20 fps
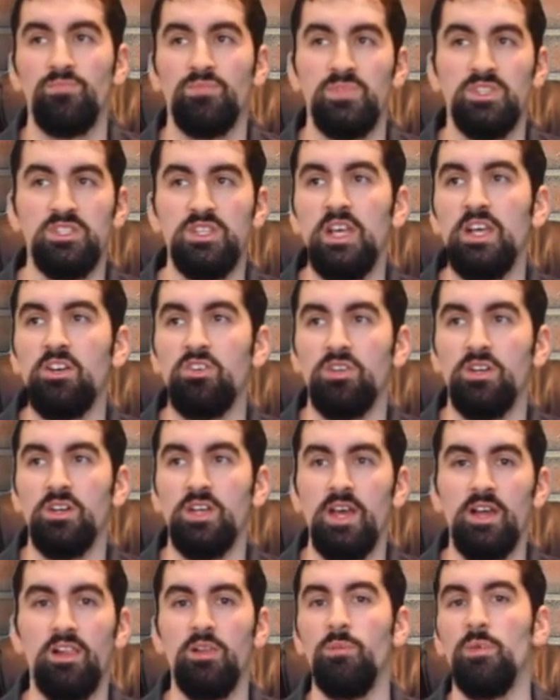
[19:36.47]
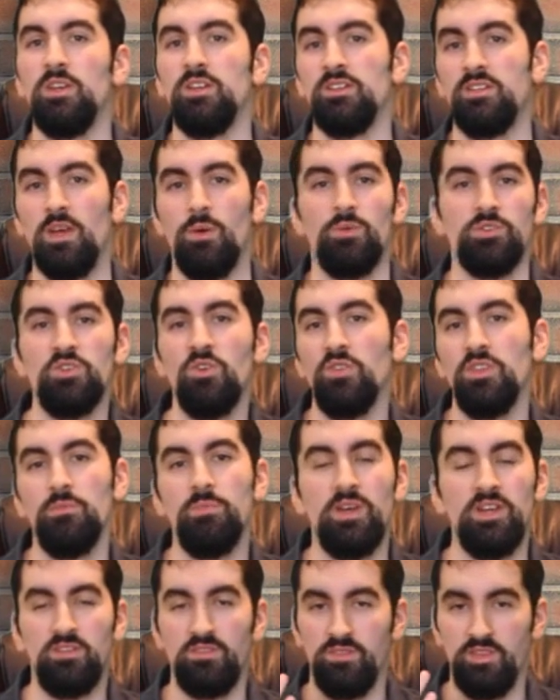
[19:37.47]
sacred element that was only
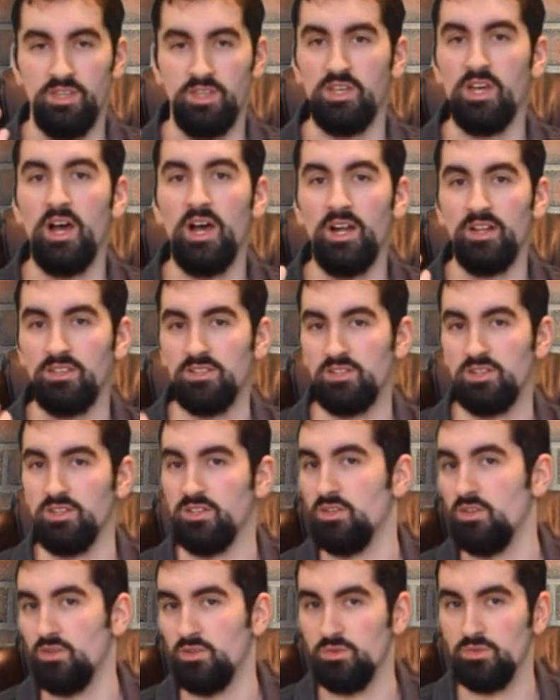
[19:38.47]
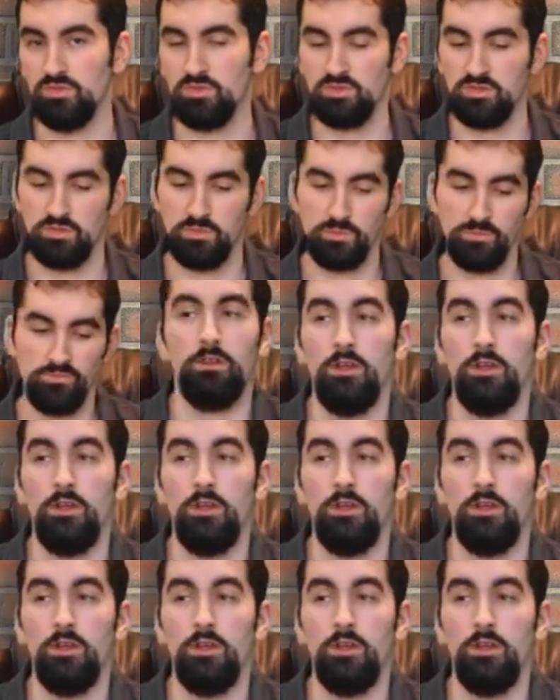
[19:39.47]
meant for the gods to use.